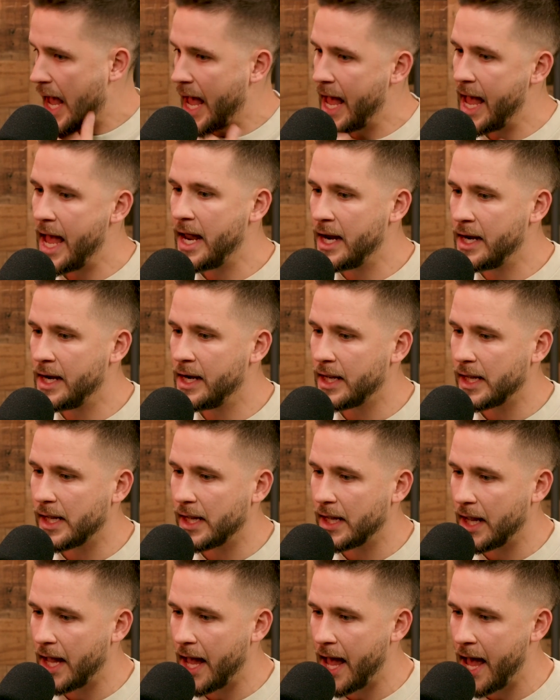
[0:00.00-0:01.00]

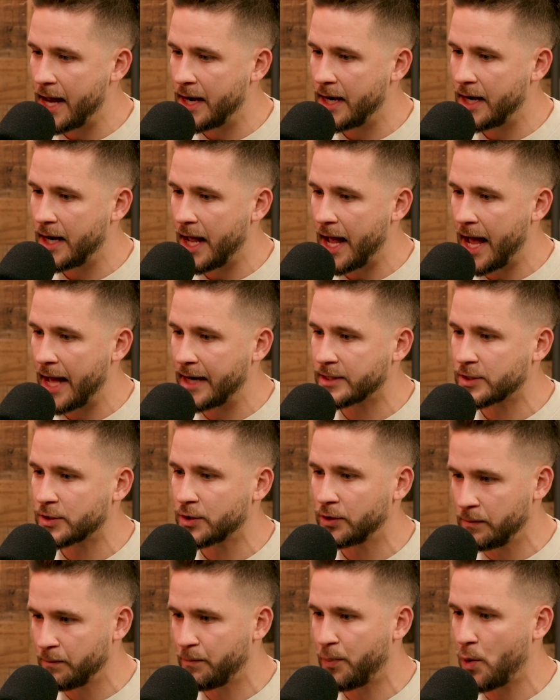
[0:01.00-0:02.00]
at a
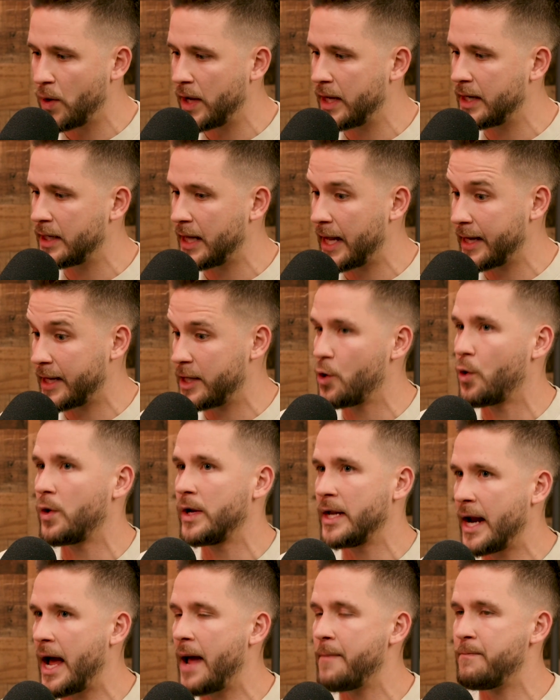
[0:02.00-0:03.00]
certain point, like
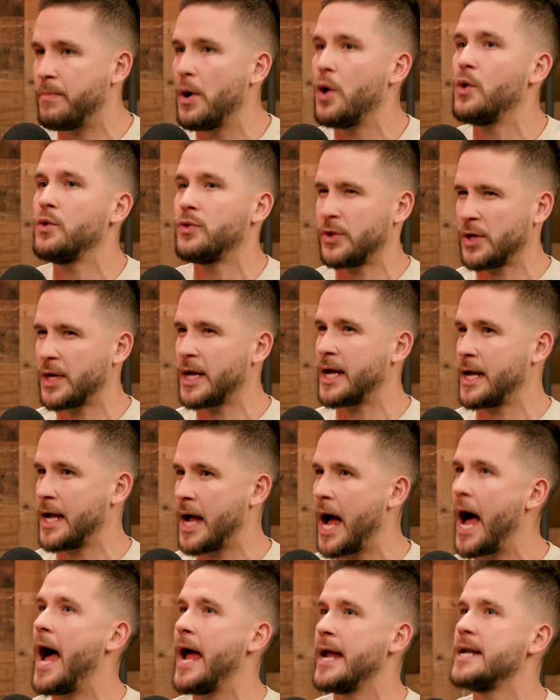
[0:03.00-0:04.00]
Yordi and I both
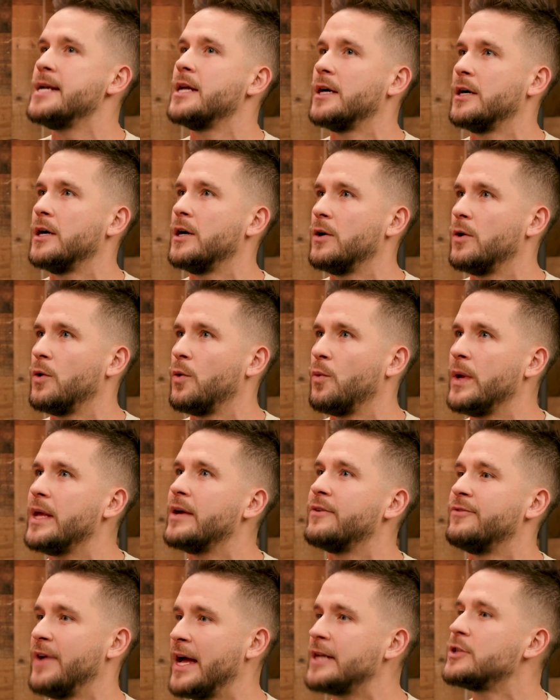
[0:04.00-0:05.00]

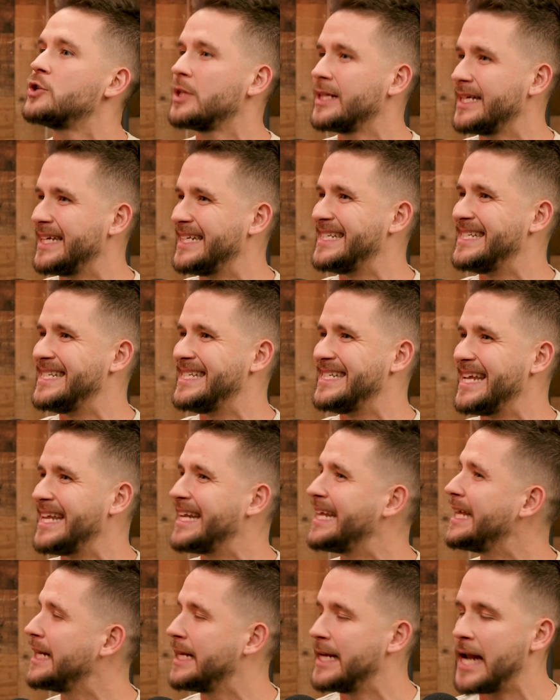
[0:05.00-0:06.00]
we eventually
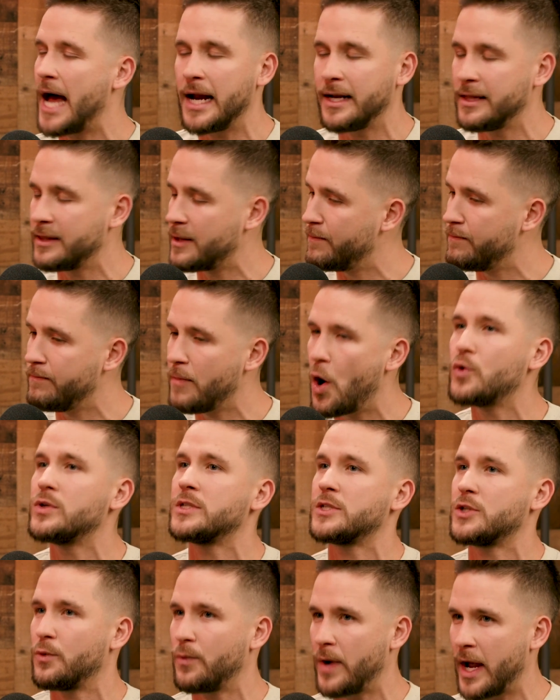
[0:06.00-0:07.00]
did it, not in the
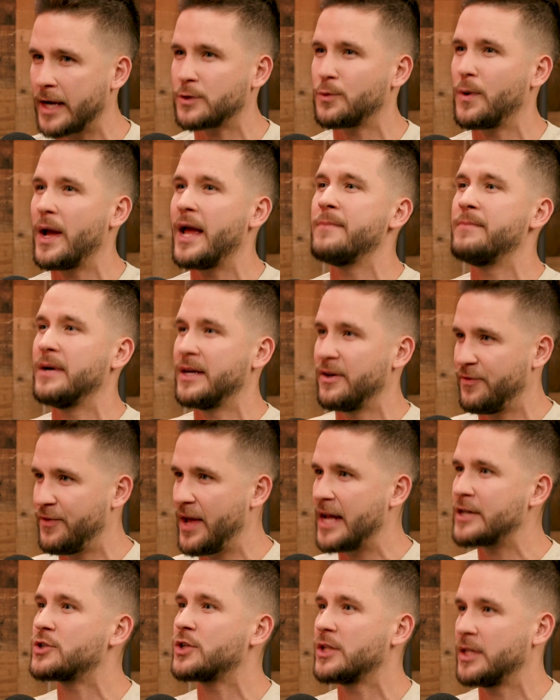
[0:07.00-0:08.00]
most direct way, but
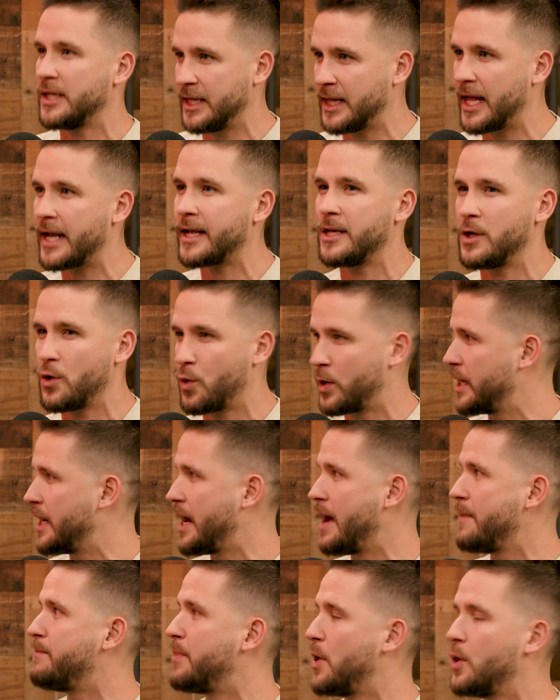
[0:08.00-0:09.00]
eventually like Yordi
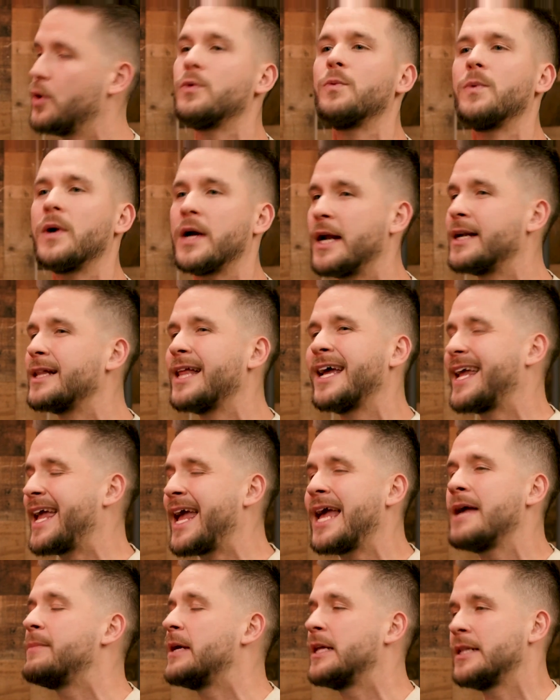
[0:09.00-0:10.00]
and I both were kind of like,
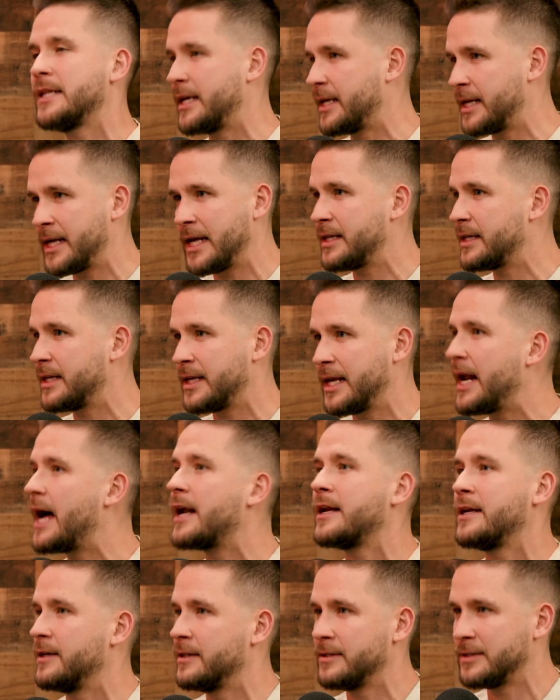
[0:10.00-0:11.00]
hey man, like get
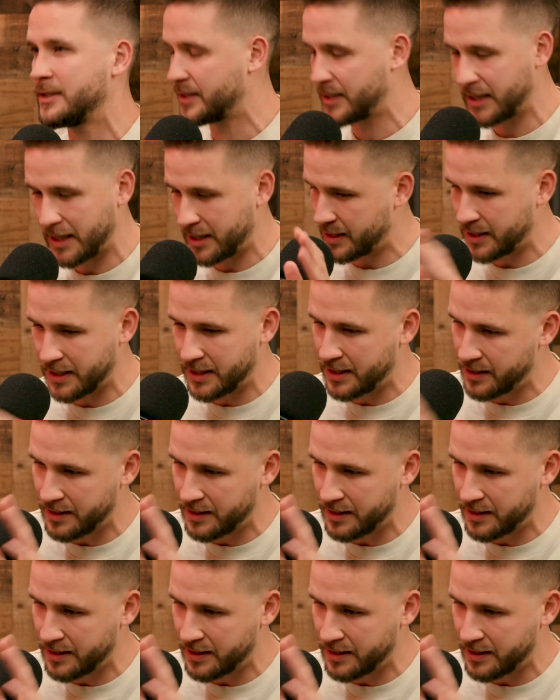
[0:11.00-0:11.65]
out of here, just like